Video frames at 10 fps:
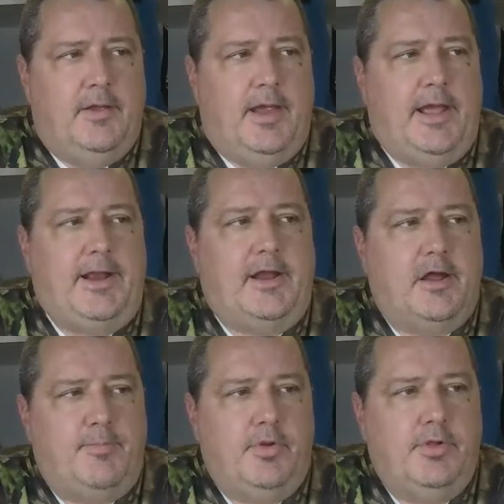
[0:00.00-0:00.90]
had a
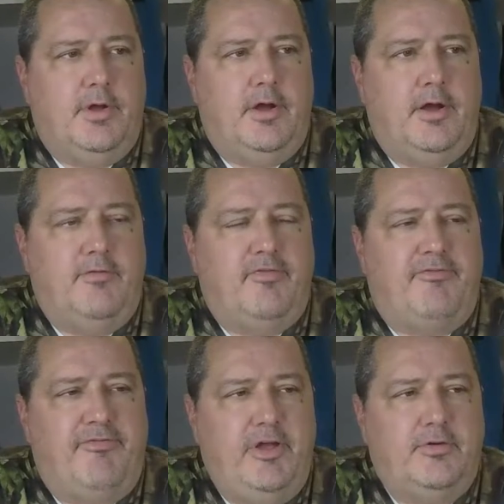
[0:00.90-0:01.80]
couple of
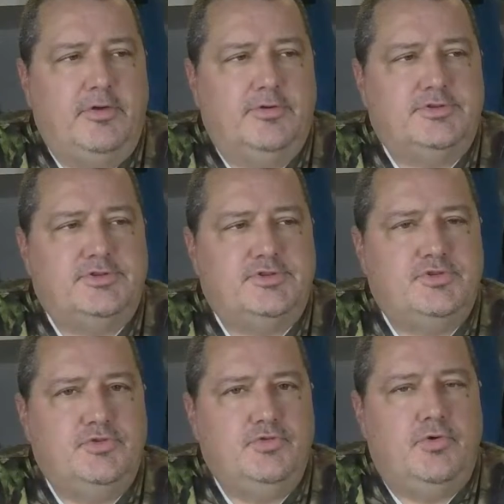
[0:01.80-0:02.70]
failures
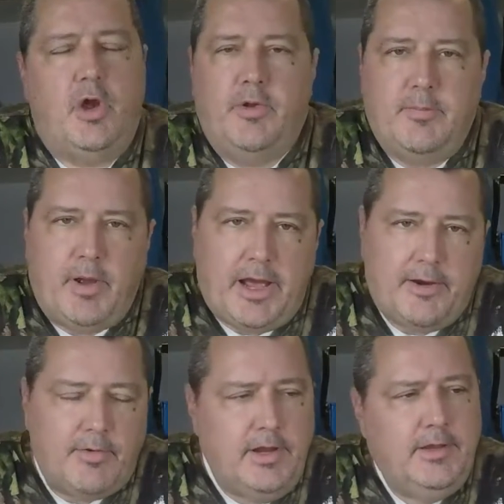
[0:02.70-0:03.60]
to go into
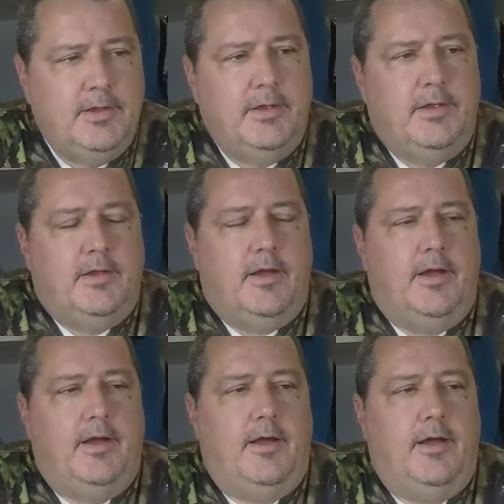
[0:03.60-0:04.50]
battery,
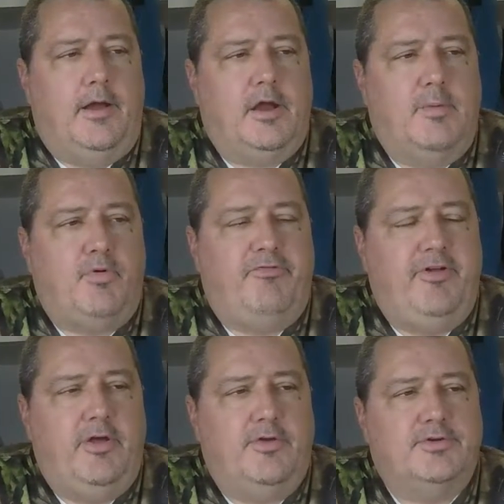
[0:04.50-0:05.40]
a couple
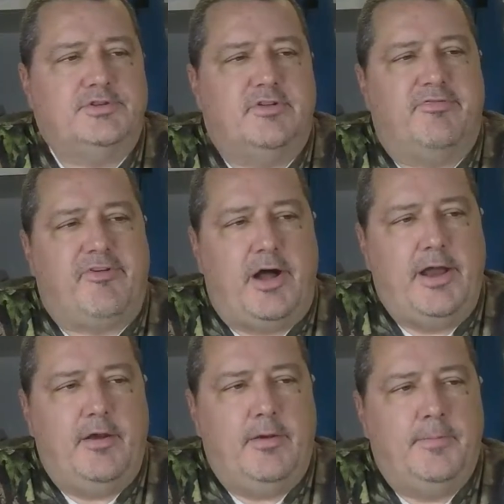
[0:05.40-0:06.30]
failures to
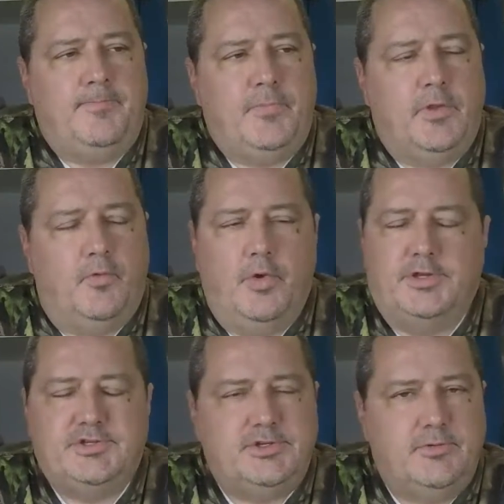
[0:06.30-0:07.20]
fire,
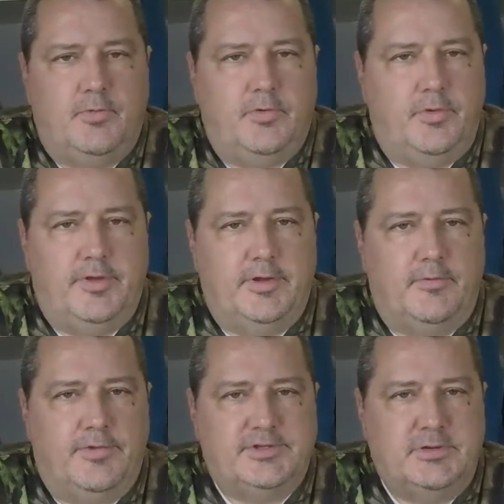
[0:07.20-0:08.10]
which with
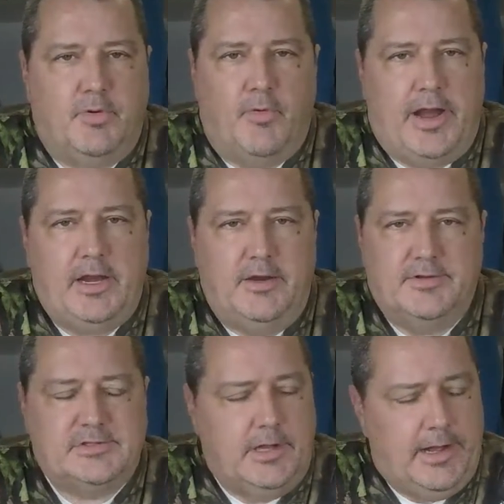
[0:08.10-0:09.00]
a simple racking of
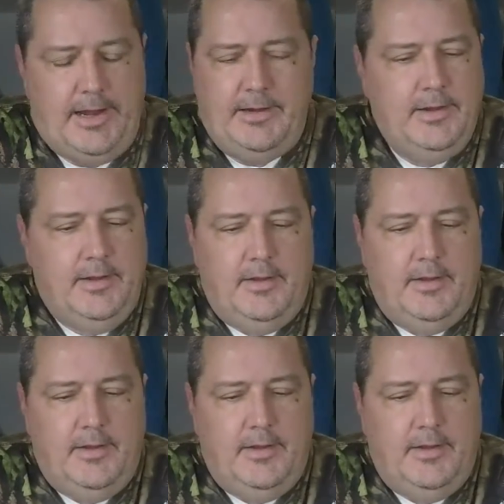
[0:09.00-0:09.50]
the slide.